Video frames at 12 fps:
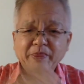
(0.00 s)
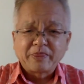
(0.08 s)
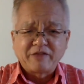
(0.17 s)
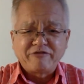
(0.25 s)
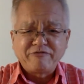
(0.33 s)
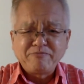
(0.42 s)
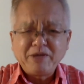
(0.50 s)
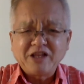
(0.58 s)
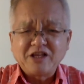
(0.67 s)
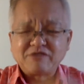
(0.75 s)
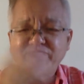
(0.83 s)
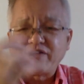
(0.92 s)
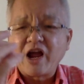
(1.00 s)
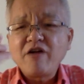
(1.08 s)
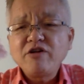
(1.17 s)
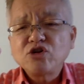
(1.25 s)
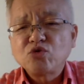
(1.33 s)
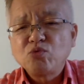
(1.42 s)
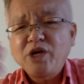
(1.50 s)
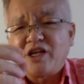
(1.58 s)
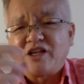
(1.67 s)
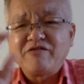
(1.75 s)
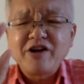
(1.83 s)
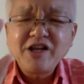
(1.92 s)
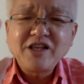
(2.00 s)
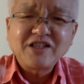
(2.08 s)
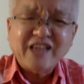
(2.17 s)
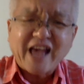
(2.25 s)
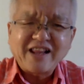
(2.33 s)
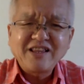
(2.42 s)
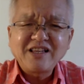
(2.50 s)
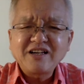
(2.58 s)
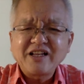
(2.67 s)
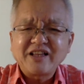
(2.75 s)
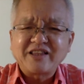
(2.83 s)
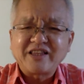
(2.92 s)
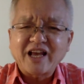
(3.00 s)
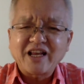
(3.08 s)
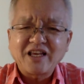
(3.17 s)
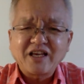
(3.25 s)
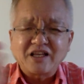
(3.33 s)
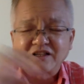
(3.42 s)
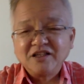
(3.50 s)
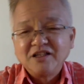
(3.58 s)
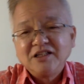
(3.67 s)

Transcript: The meat is very sweet, very tender and delicate.